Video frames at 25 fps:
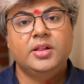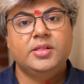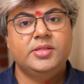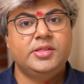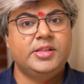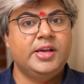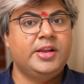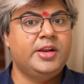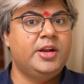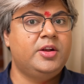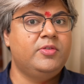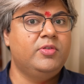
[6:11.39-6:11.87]

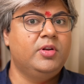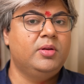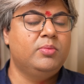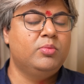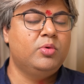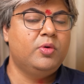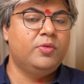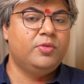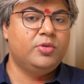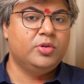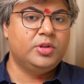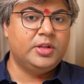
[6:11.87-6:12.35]
then it will
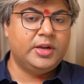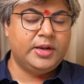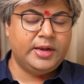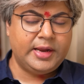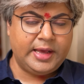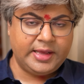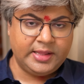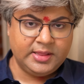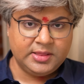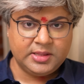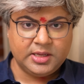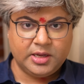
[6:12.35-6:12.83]
move to the
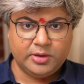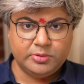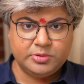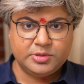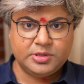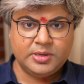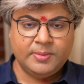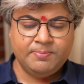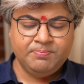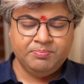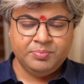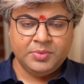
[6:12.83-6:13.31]
9th
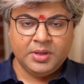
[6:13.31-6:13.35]
house.